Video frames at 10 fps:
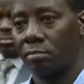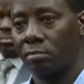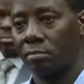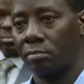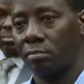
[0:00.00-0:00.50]

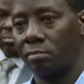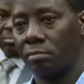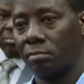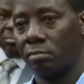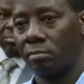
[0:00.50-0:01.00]

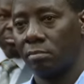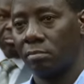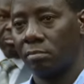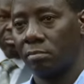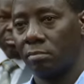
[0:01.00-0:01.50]

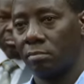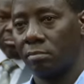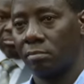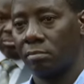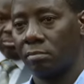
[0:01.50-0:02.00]

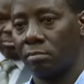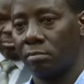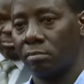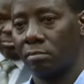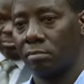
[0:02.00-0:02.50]

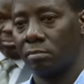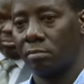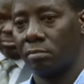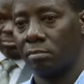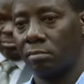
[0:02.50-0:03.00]

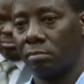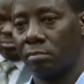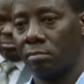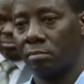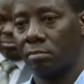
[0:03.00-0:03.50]

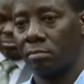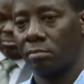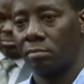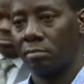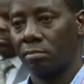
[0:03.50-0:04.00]

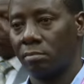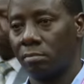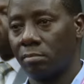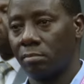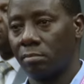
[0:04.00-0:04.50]

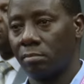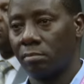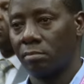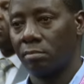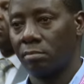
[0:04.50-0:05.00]

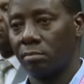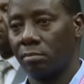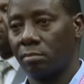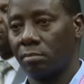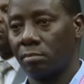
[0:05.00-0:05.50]

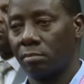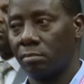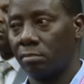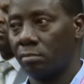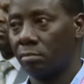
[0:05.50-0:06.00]

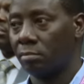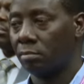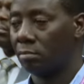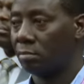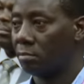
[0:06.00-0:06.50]

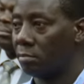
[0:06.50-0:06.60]
The person shown says nothing.